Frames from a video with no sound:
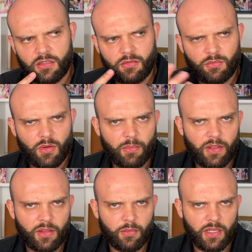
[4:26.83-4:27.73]
What
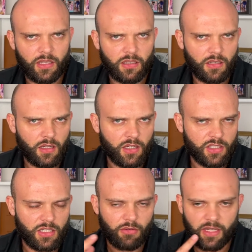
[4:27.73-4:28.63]
month are we in?
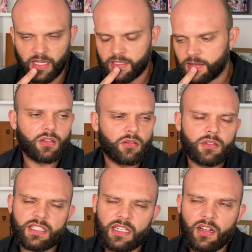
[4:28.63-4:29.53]
Last year, I guess.
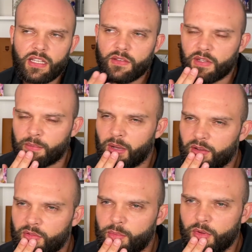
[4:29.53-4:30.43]
Or did I even? I might
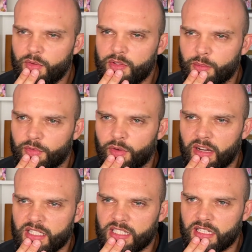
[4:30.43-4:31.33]
have removed it before I
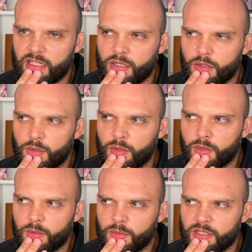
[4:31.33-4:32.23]
actually did the
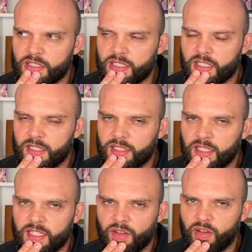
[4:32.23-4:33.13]
talk, because
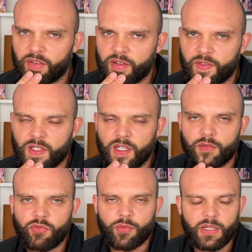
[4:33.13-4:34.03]
I never have enough
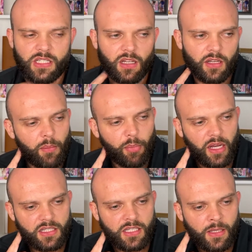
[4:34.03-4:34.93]
time for all my slides.
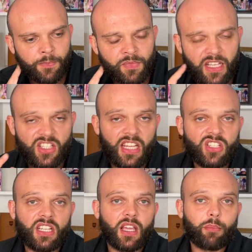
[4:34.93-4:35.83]
But
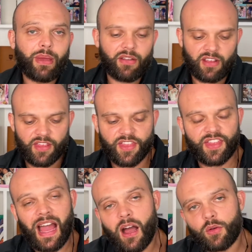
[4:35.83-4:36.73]
essentially comparing
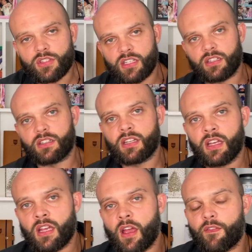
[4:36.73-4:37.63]
1,000
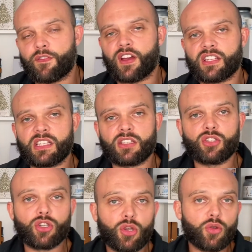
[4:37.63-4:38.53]
versus
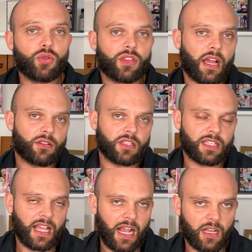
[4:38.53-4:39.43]

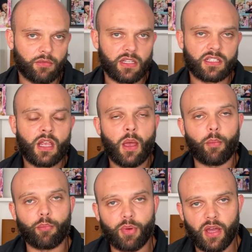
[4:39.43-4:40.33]
2,000 calories
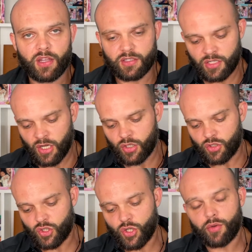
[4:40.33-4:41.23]
burnt
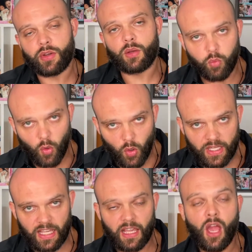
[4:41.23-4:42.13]
during
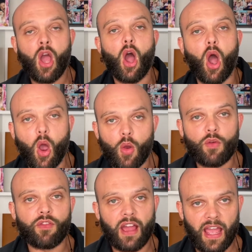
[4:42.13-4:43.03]
walking
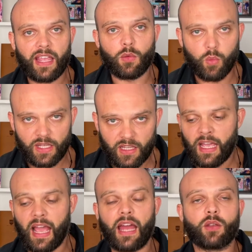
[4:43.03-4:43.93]
over a
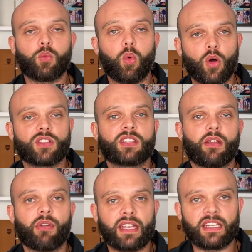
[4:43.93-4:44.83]
week? And was
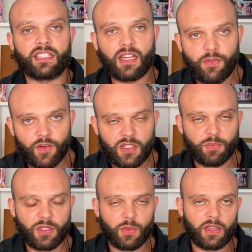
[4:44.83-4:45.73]
there any difference
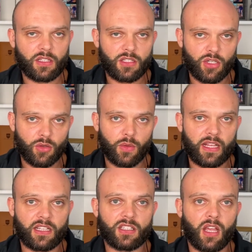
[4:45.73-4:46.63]
between the two
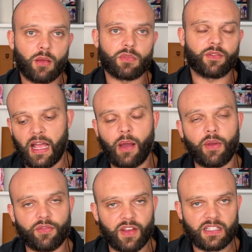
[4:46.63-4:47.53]
in terms of how
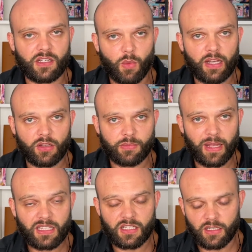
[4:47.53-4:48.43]
it affected weight loss
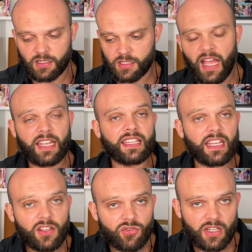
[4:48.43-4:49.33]
maintenance? And
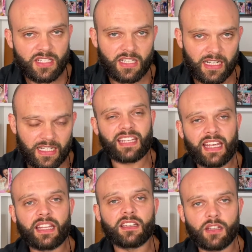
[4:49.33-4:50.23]
interestingly,
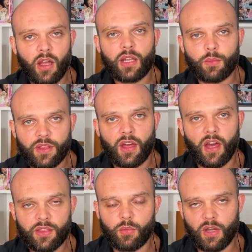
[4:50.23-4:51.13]
in line with
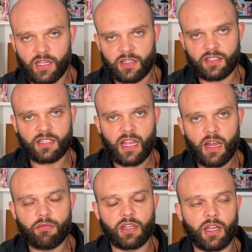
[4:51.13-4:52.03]
other work in this
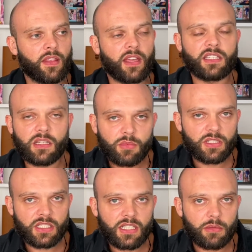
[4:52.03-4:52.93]
area, there
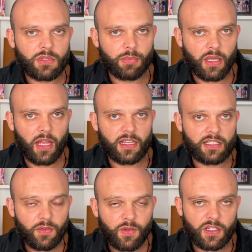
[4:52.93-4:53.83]
didn't seem to be a
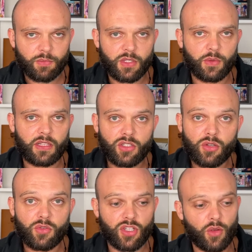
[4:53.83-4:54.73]
difference between the
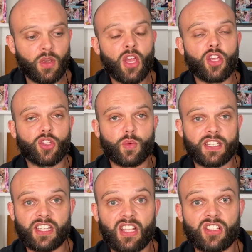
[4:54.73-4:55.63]
two. So you
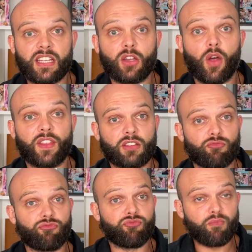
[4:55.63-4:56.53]
essentially got this
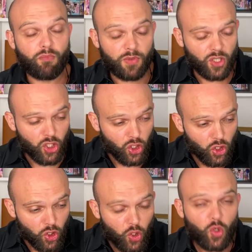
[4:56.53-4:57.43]

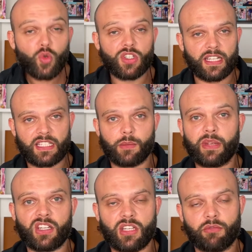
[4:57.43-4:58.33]
hugely
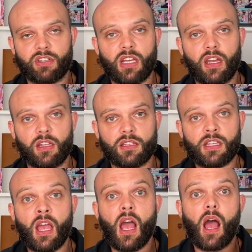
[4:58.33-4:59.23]
diminishing
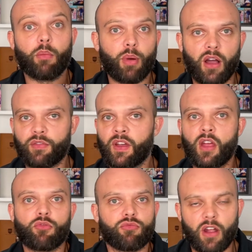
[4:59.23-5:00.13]
returns above
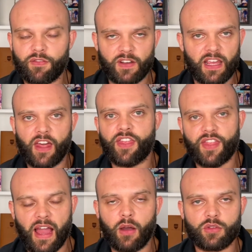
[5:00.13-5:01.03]
roughly
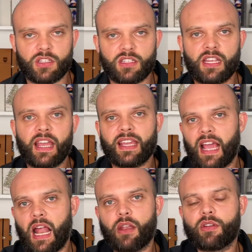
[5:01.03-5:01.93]
1,000
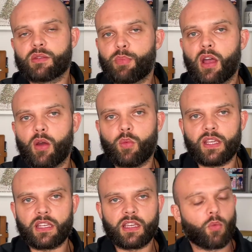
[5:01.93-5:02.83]
calories per
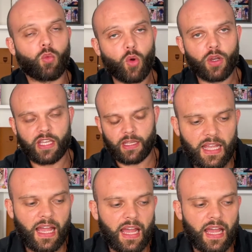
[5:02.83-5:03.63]
week walking.